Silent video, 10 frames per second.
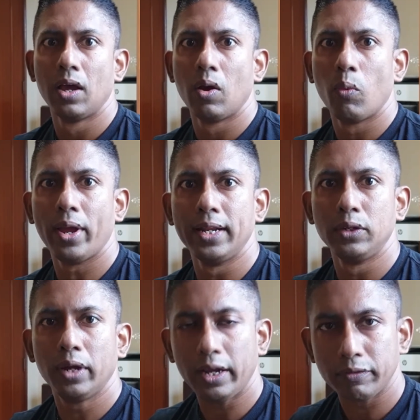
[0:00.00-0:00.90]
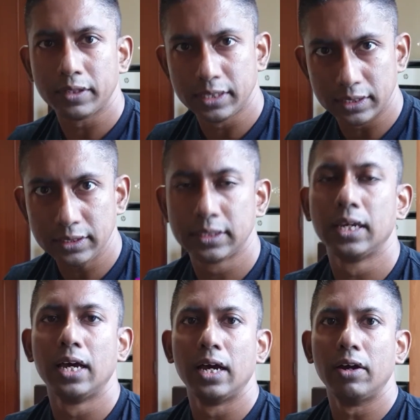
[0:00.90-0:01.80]
When you have this
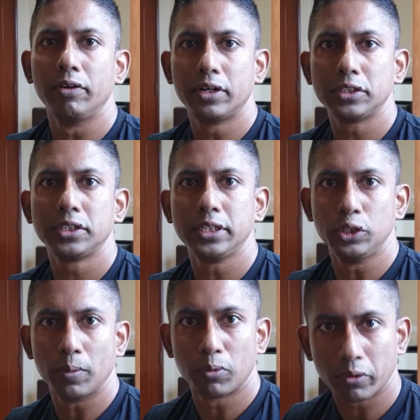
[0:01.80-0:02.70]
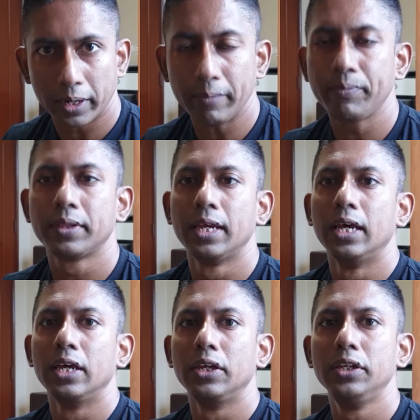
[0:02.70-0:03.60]
recursion in your program,
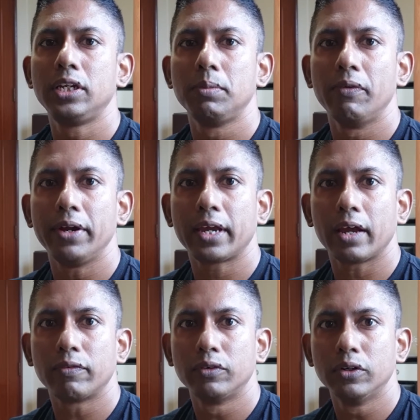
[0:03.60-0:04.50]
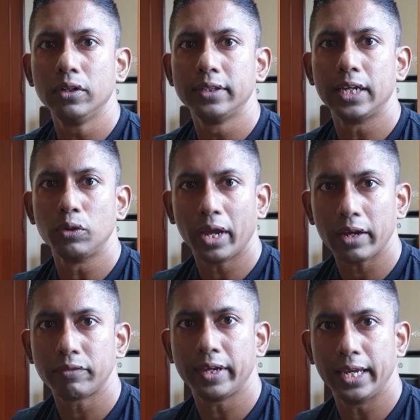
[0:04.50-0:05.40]
you need to be very careful that you
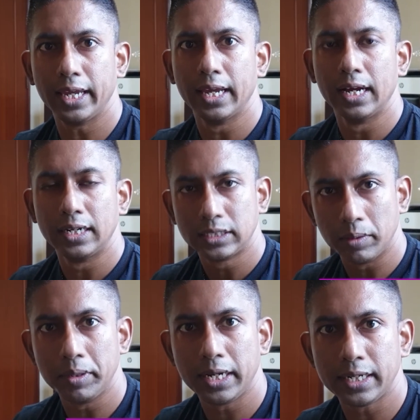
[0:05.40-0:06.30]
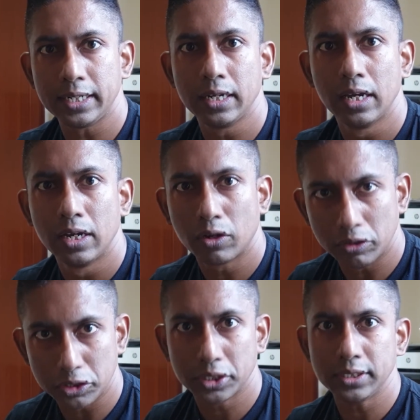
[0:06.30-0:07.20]
have a terminating
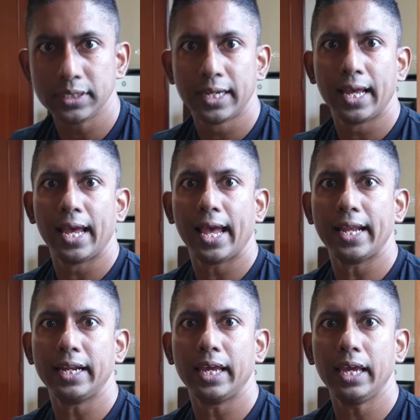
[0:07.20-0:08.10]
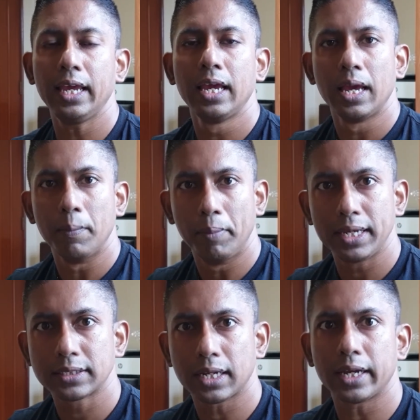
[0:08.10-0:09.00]
condition and a
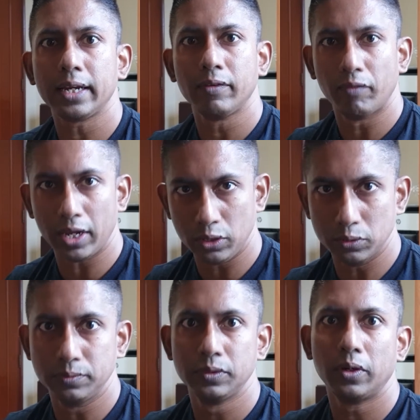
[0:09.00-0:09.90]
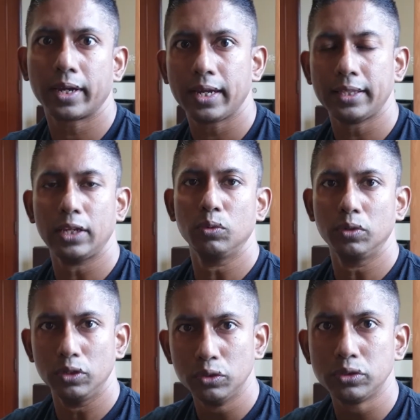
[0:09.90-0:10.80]
baseline value, okay, that you will
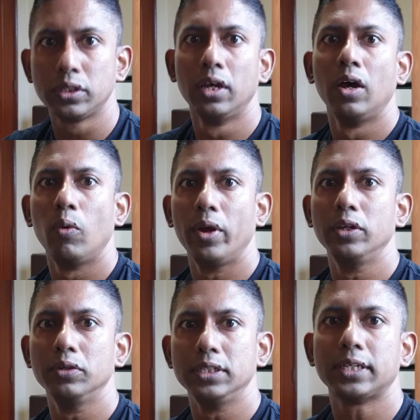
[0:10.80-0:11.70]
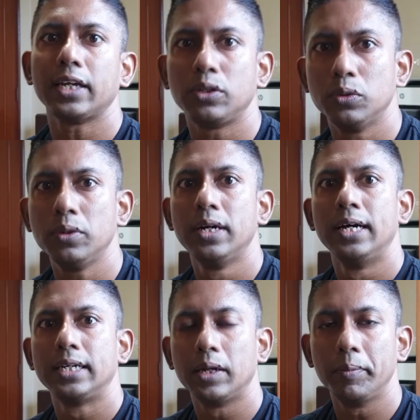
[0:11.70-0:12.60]
use when you decide to
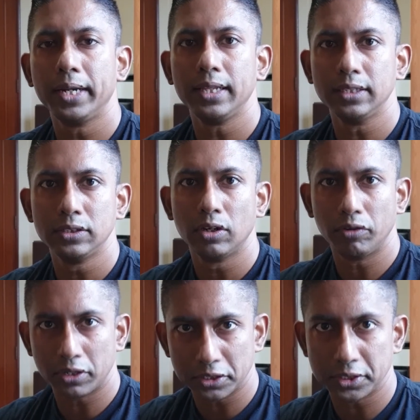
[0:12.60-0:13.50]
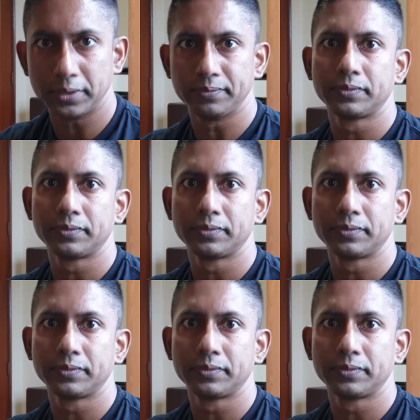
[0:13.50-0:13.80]
terminate this recursion.